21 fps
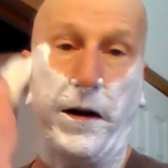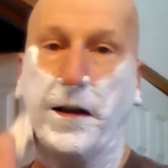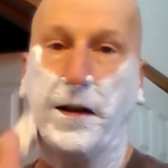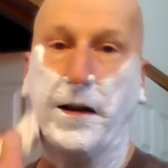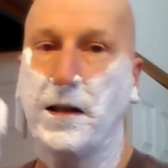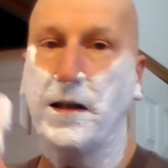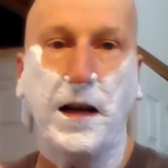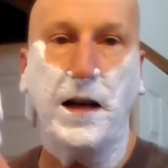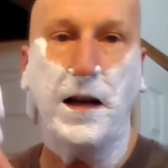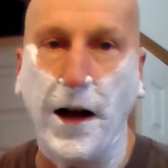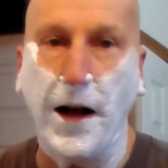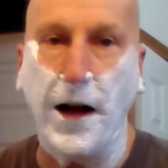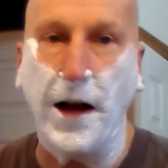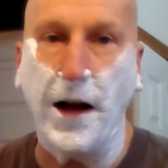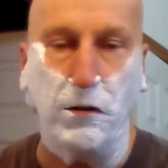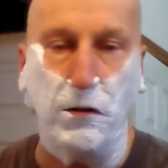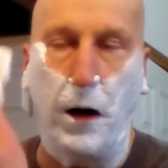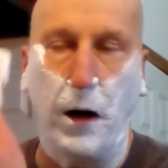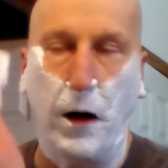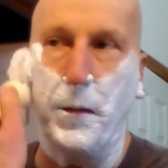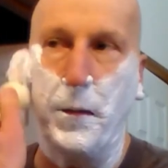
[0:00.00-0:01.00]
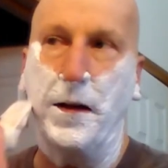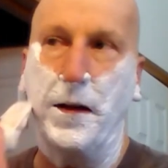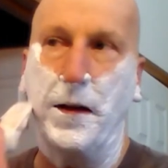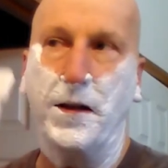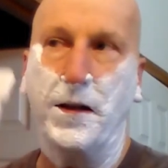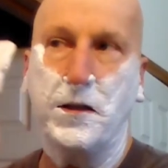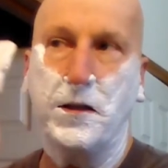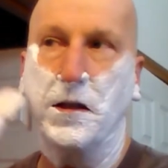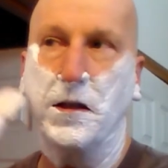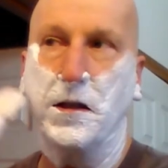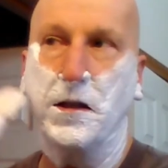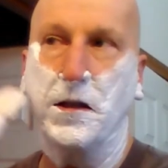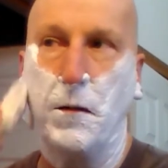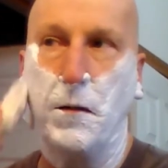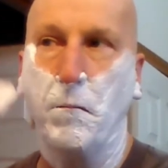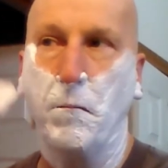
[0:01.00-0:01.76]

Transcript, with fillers: It's got to. I mean, it's just